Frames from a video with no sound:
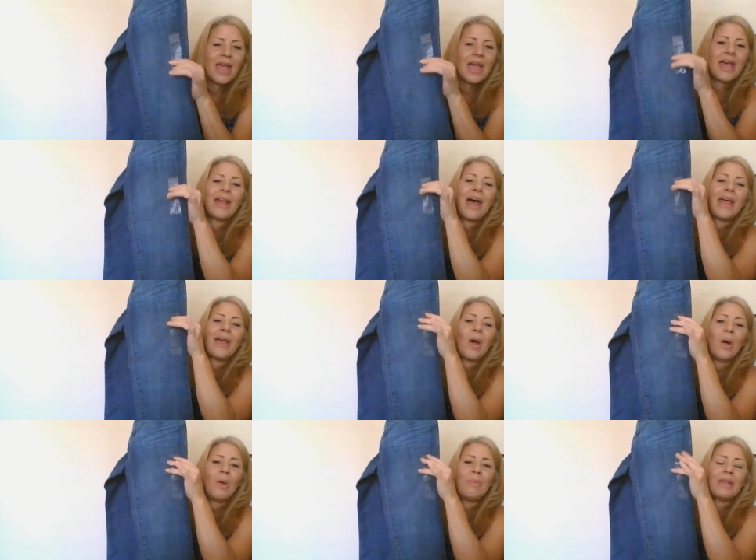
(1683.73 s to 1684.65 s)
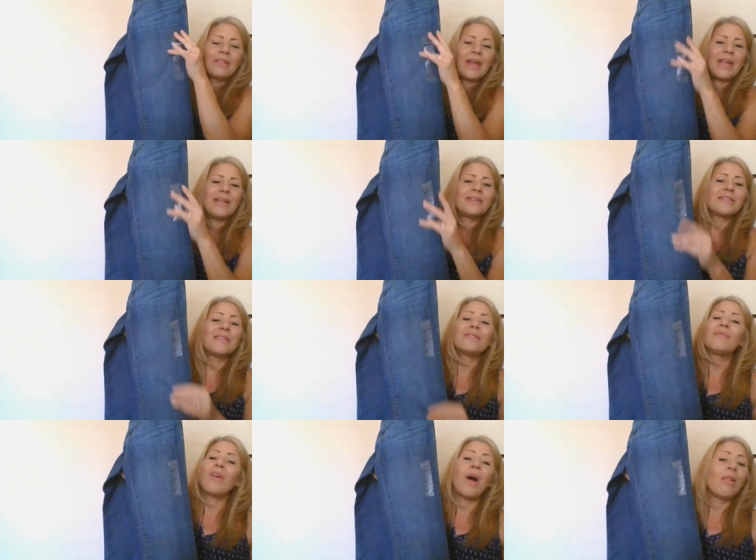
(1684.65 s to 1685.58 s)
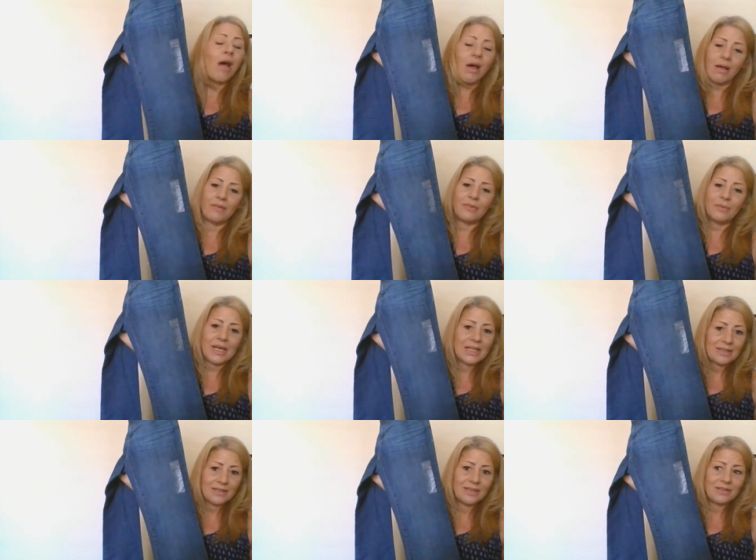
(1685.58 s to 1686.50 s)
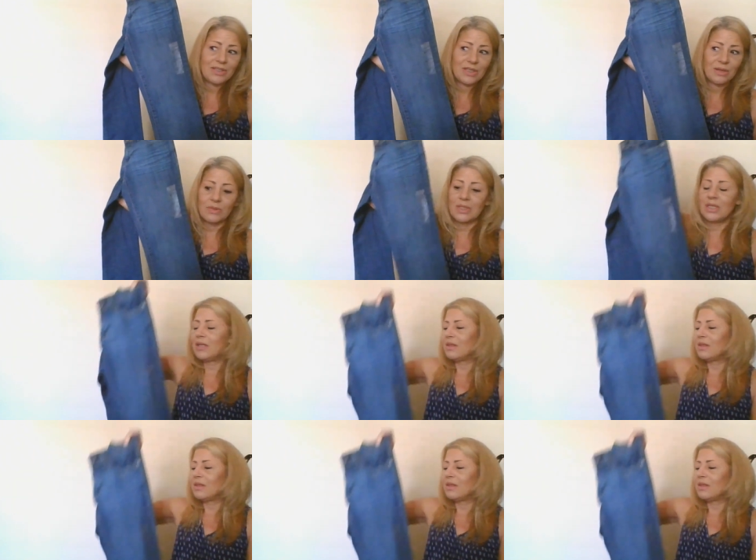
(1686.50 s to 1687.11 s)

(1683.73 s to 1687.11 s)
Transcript: And I hope that it doesn't fall off when I send it to